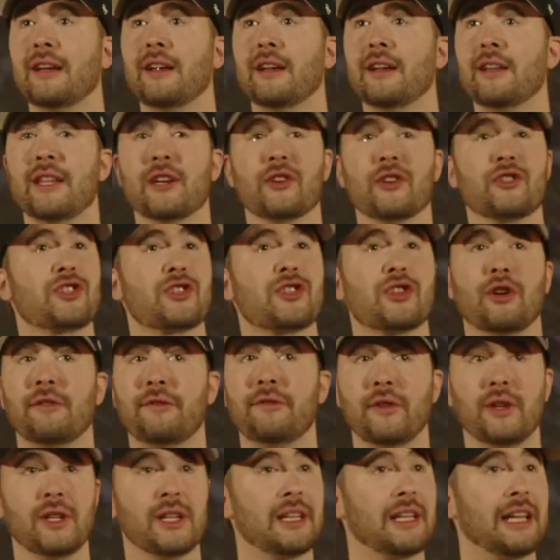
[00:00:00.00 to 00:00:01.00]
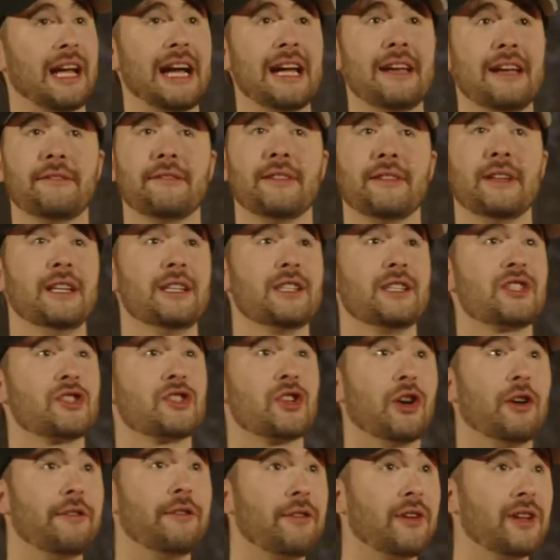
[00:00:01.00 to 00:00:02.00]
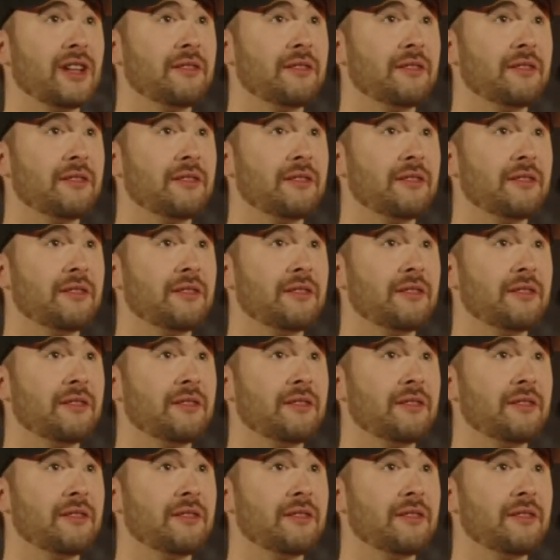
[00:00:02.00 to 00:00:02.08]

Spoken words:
They're so full of life, so full